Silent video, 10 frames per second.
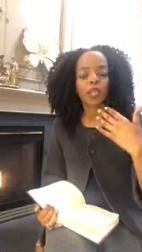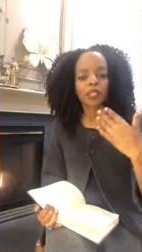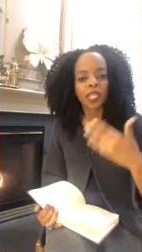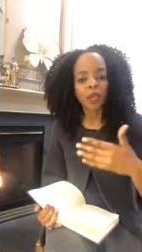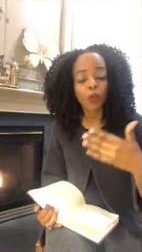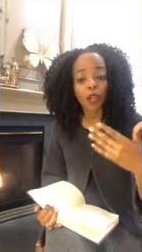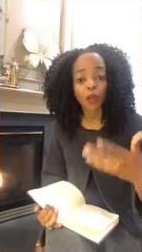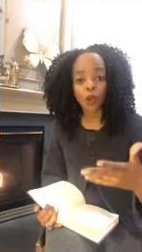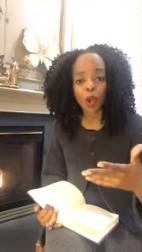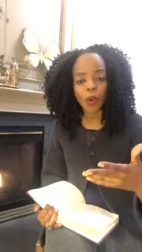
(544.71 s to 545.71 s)
seeing where
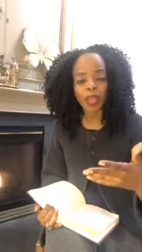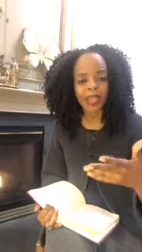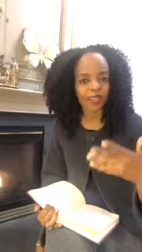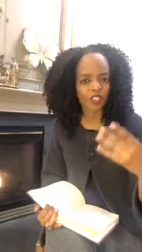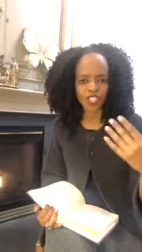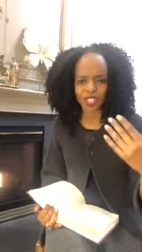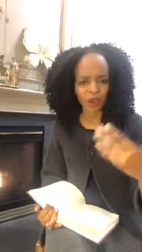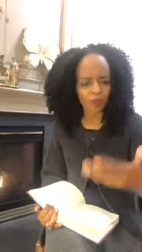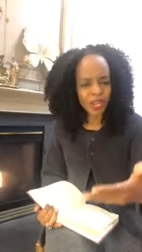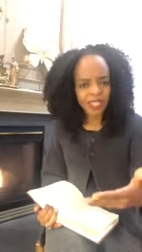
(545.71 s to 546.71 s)
you're going and just uh,
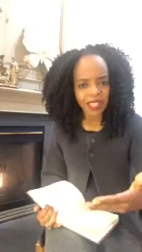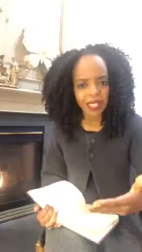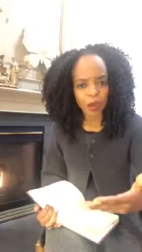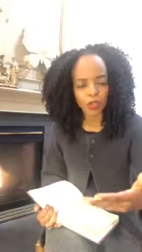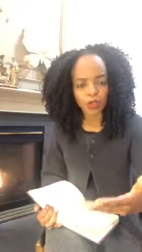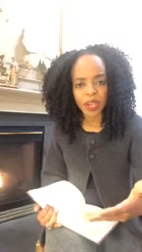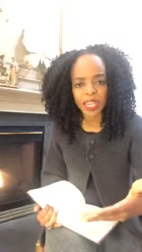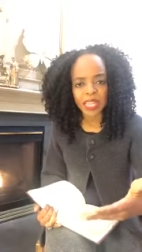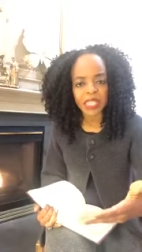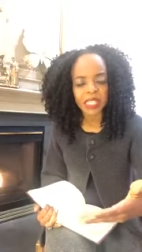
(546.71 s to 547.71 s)
recently i was
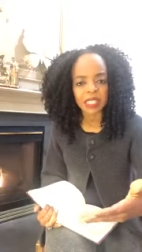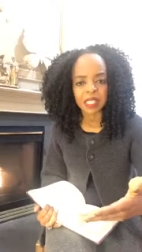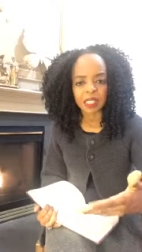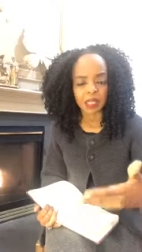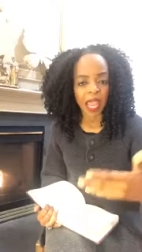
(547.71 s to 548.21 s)
reading this this